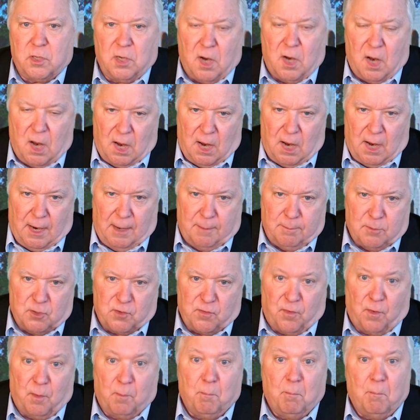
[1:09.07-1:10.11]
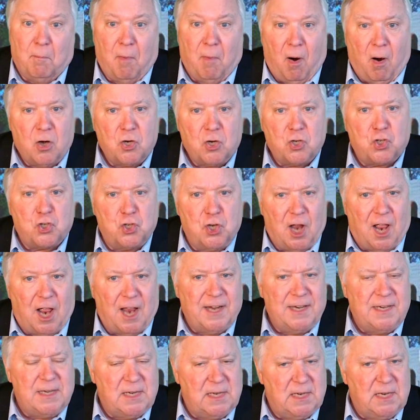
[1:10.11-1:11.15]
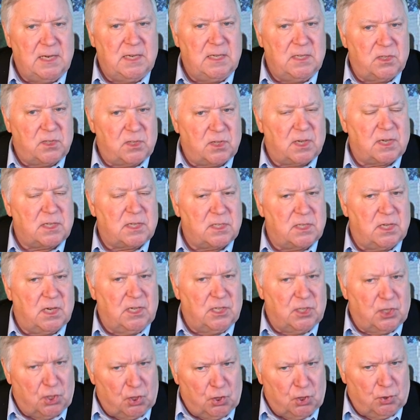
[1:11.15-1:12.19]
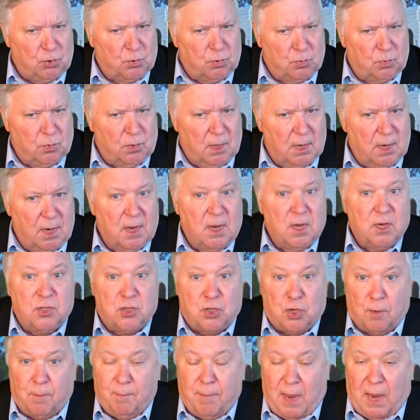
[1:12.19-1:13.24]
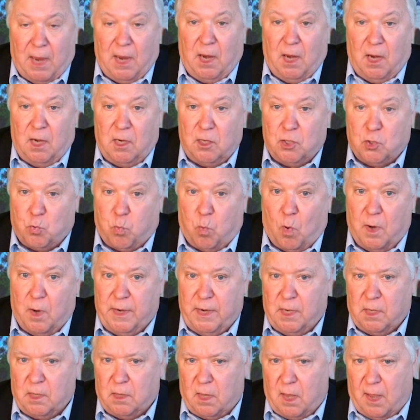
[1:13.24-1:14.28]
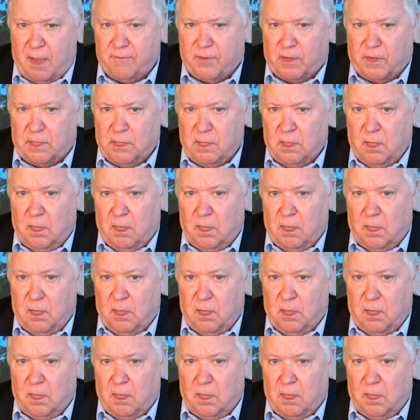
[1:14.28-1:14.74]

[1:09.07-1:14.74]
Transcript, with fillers: times from March 1962 to May 2011,